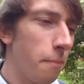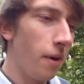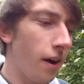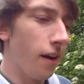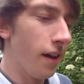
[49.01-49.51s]

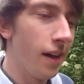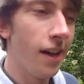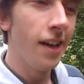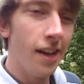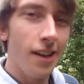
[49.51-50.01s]
But
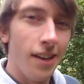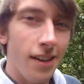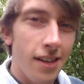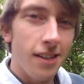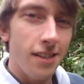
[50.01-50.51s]

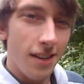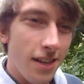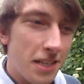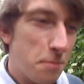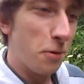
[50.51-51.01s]

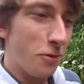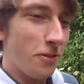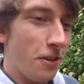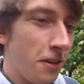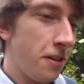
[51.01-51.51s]
today is
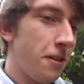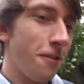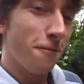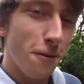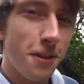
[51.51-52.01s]
important
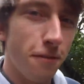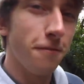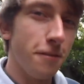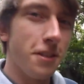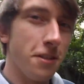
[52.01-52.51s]
for a
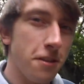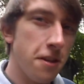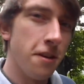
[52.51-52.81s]
different reason.